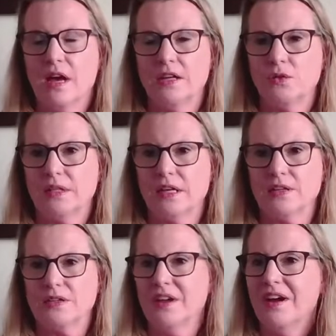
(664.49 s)
laundry
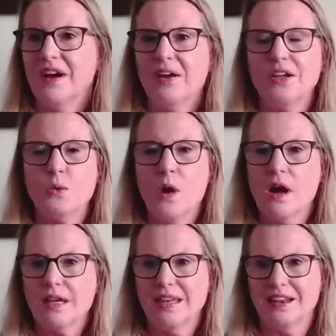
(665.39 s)
list. Are you
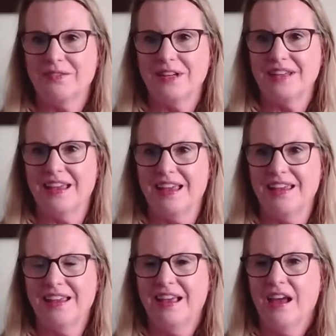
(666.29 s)
walking every day?